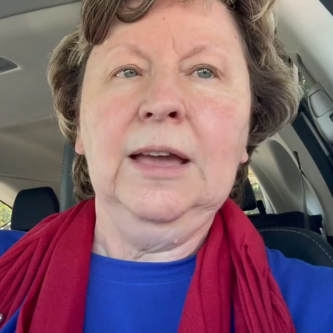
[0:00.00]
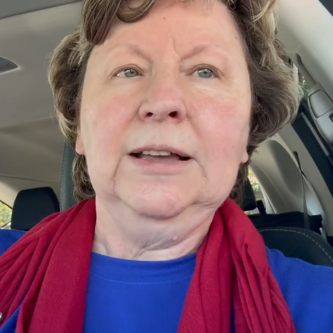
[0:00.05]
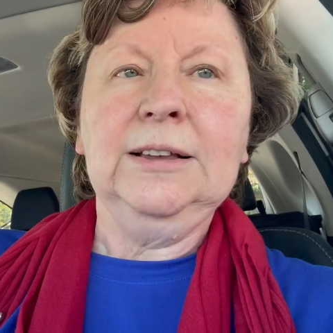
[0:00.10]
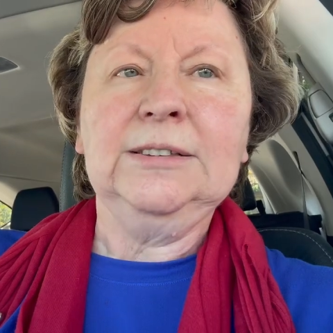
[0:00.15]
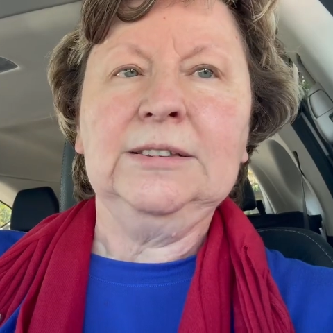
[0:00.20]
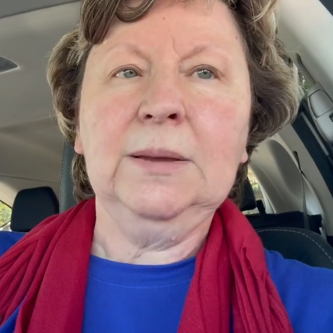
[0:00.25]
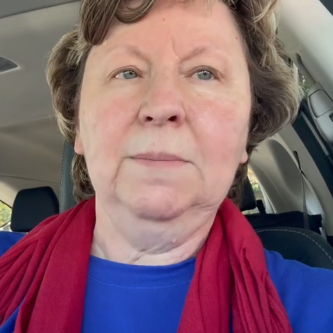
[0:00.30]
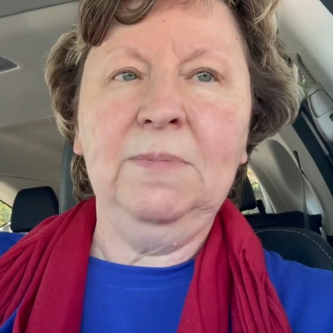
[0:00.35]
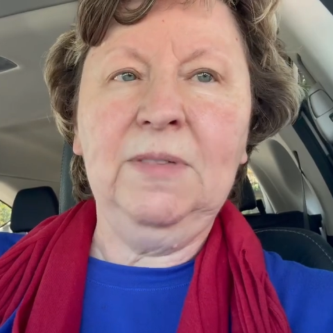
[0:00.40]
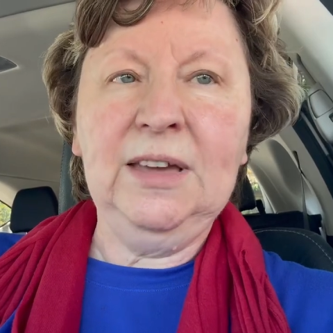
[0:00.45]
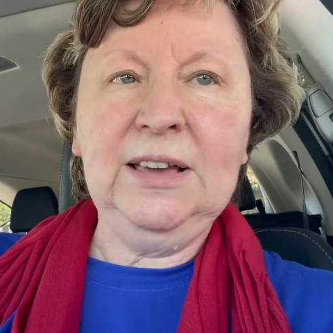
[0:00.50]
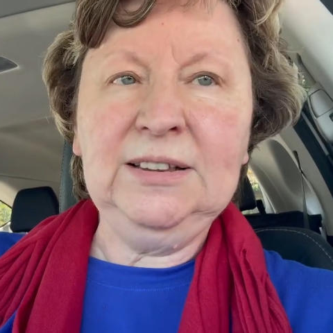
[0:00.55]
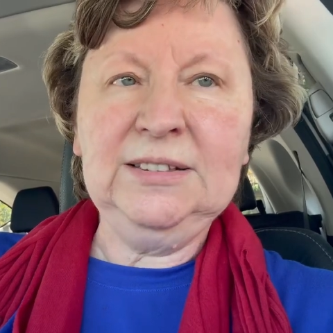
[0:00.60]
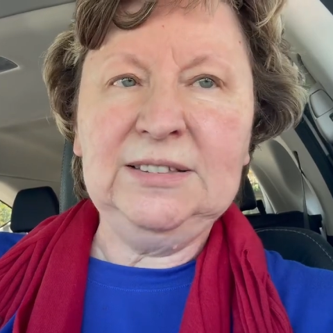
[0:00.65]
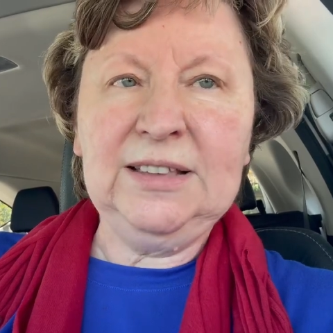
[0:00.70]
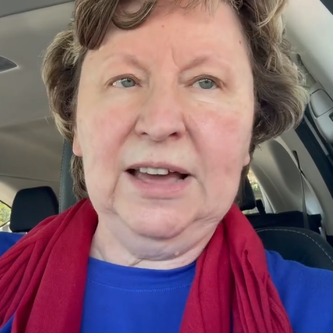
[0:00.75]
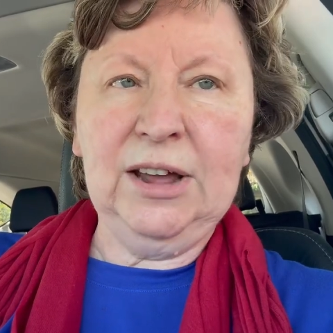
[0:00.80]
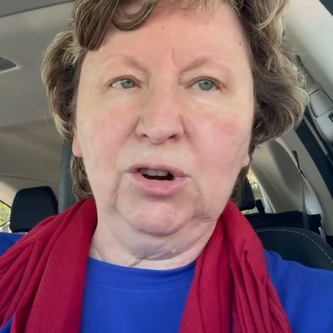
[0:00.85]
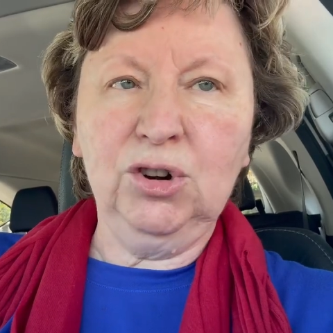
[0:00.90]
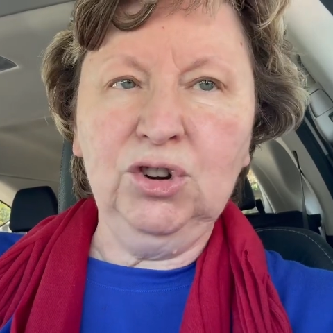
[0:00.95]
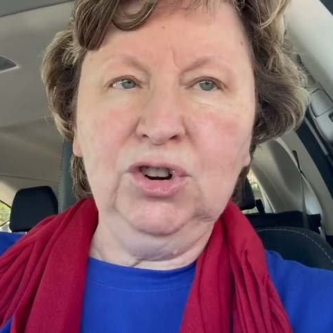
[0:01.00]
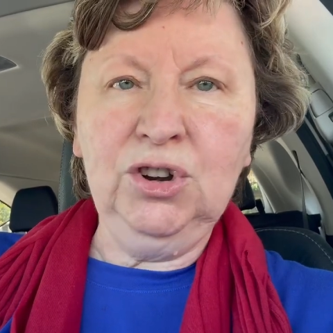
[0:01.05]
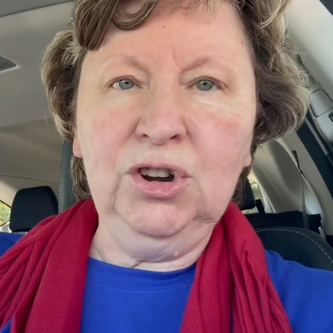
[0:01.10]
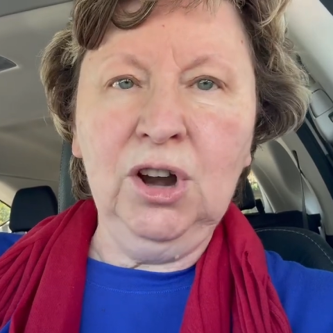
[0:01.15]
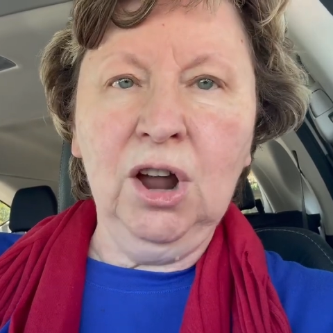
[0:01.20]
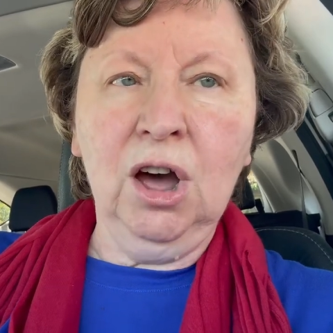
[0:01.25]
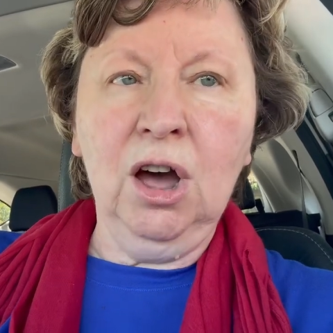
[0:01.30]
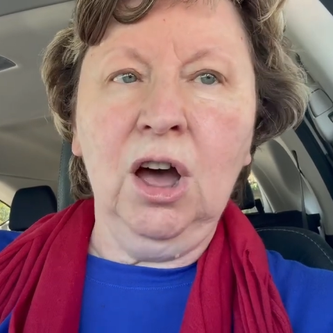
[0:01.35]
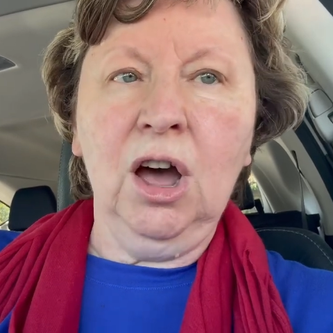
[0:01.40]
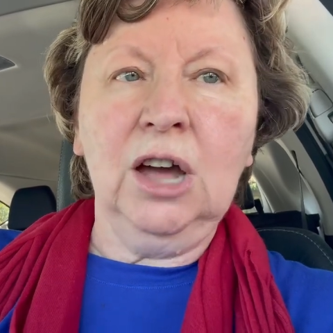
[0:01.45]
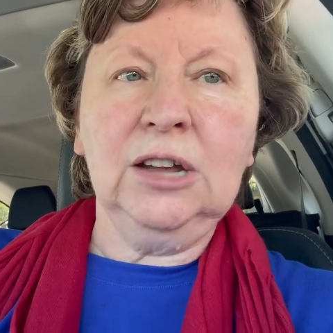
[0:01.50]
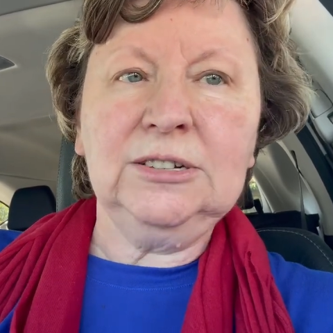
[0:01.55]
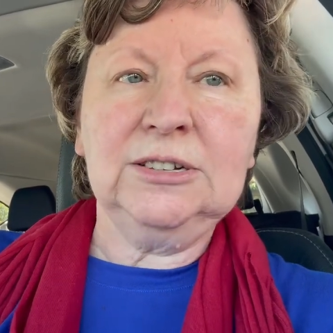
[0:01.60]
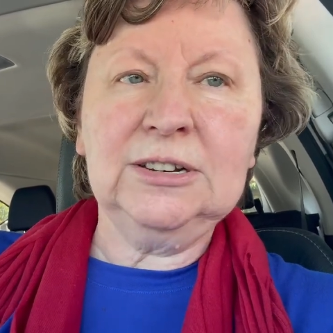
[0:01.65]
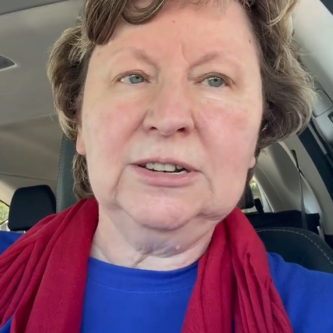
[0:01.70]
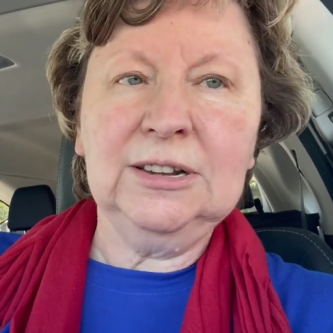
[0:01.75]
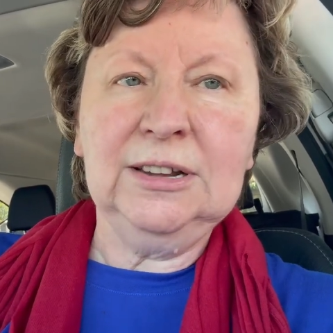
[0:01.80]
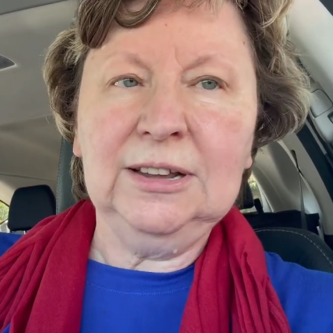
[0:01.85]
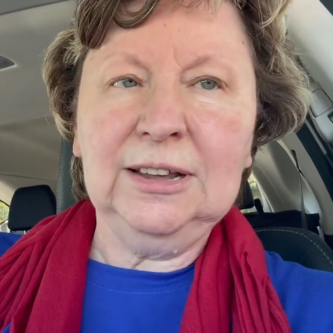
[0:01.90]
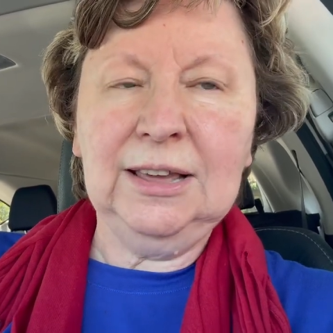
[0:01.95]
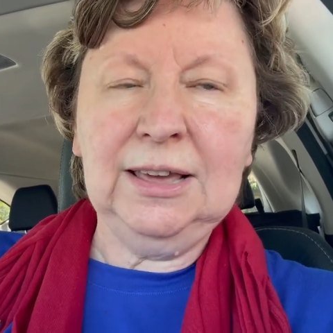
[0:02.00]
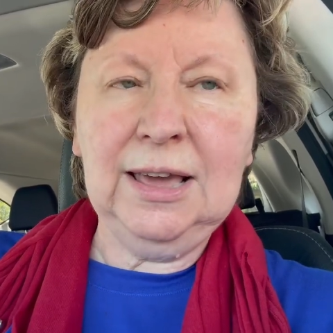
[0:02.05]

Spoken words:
that are not